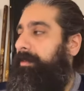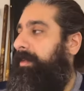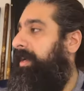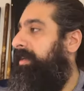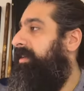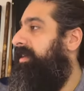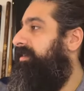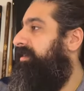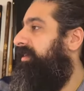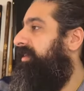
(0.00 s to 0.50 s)

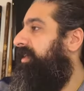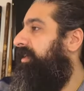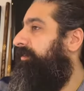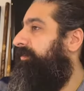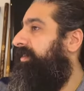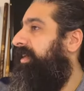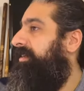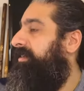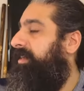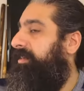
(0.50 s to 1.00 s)
and there's a
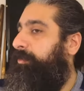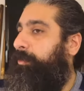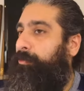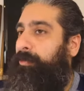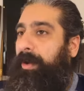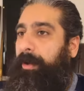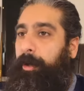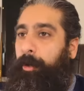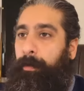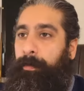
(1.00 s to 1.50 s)
gift that there's a
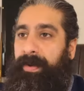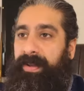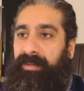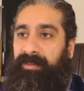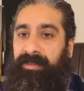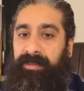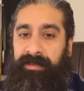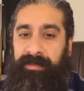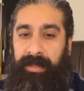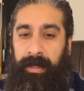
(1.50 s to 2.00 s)

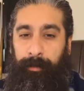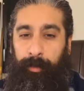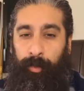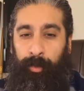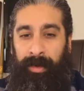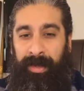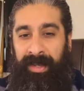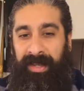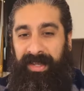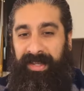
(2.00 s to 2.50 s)
recompense that's
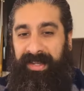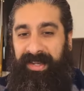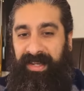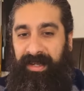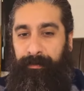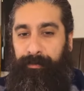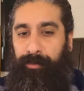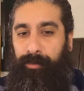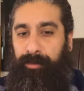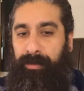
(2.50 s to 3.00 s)
double.
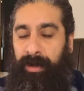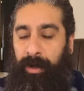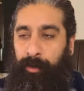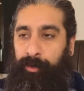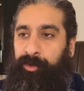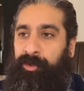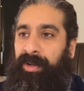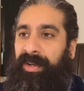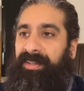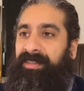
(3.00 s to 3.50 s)
Hebrew
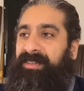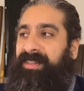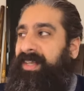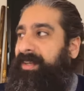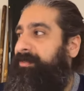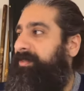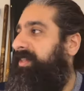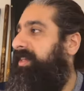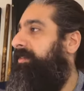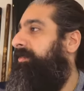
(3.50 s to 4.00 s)
culture is
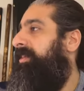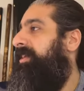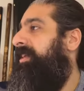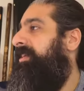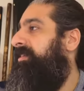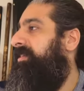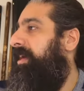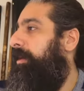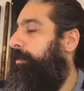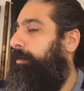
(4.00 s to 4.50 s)
gift giving
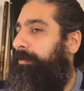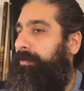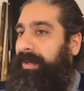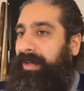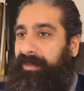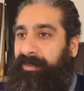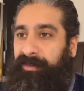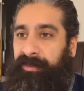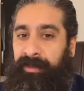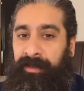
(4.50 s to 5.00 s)
and
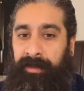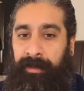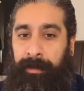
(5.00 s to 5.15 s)
sacrifice.